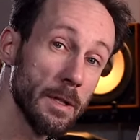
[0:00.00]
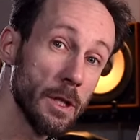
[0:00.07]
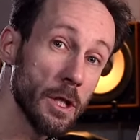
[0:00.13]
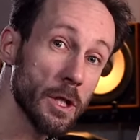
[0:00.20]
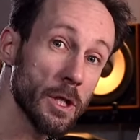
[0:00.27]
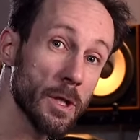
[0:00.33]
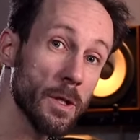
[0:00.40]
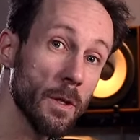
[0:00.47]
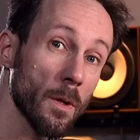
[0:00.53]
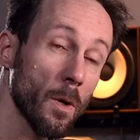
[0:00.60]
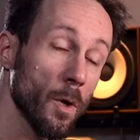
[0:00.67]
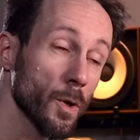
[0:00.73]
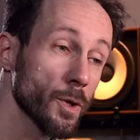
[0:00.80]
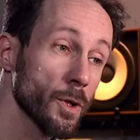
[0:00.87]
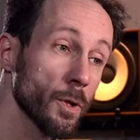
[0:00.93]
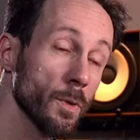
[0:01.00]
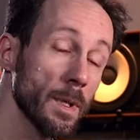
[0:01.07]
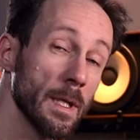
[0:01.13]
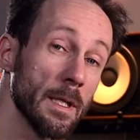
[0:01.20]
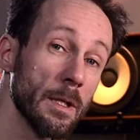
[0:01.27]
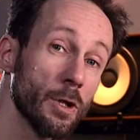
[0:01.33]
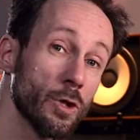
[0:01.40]
digital audio
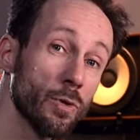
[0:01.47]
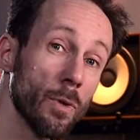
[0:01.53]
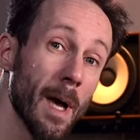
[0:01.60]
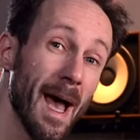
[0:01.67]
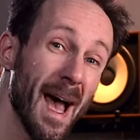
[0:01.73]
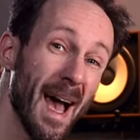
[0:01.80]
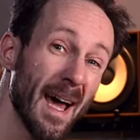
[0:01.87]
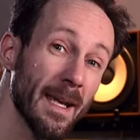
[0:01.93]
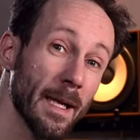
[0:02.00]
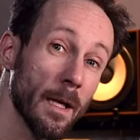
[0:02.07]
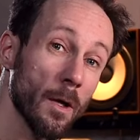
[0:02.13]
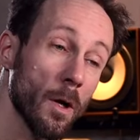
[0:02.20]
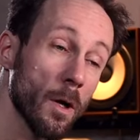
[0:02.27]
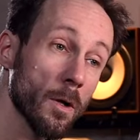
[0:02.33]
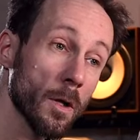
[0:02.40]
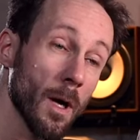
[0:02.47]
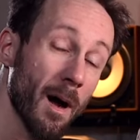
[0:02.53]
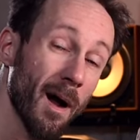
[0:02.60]
into analog